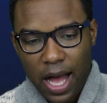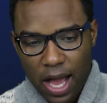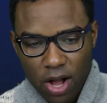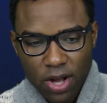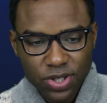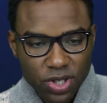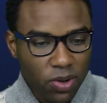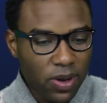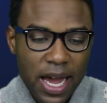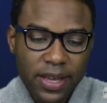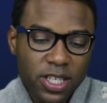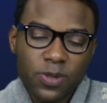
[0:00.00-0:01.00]
I also
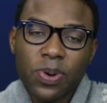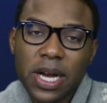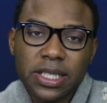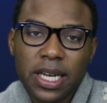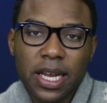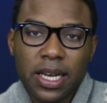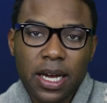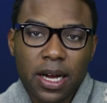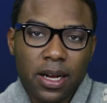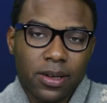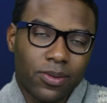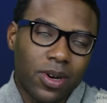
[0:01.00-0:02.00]
like this president.
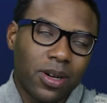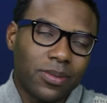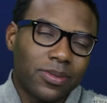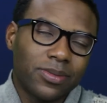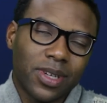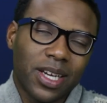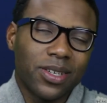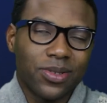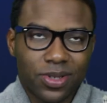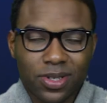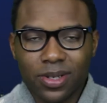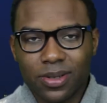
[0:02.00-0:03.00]
Uh, well, I
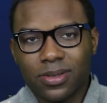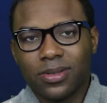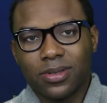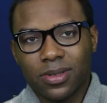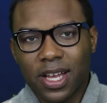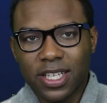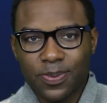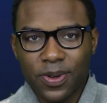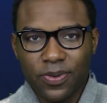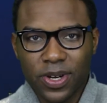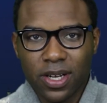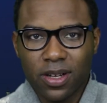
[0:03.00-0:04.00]
used to, let's
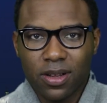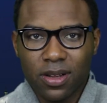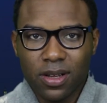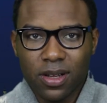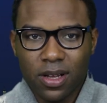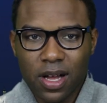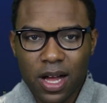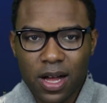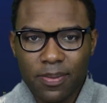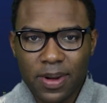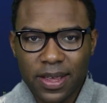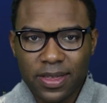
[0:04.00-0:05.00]
be real.
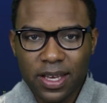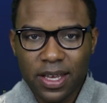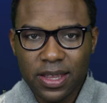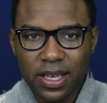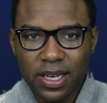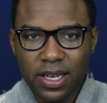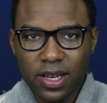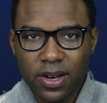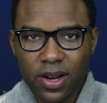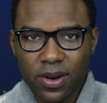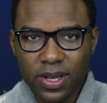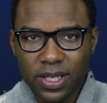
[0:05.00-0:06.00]
Um, I think that,
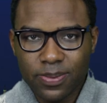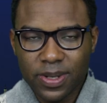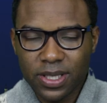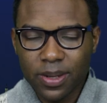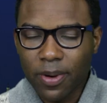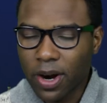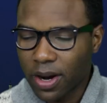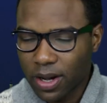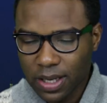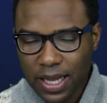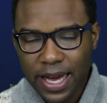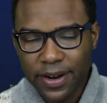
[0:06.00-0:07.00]
you know, he's missed the mark
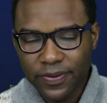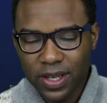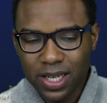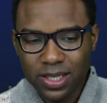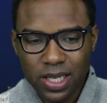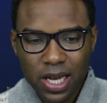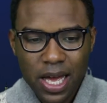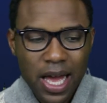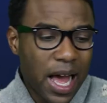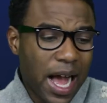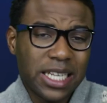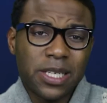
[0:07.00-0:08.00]
on a lot of things.
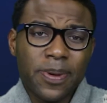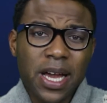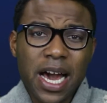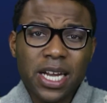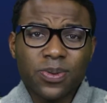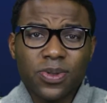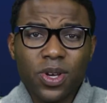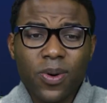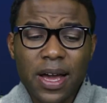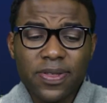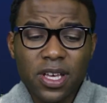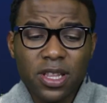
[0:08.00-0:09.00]
And to be honest with
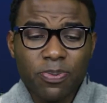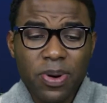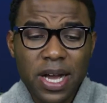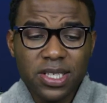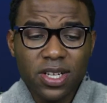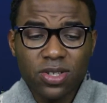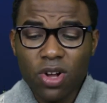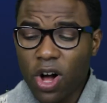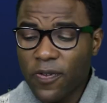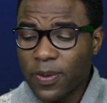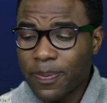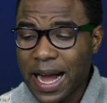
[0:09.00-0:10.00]
you, I think the president's
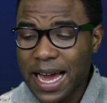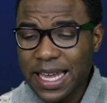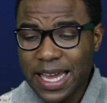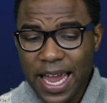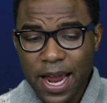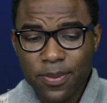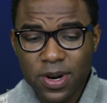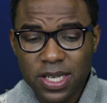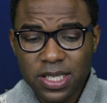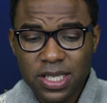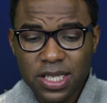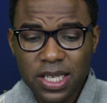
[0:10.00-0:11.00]
call for body
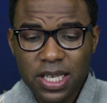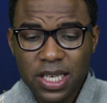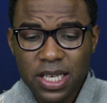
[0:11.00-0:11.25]
cameras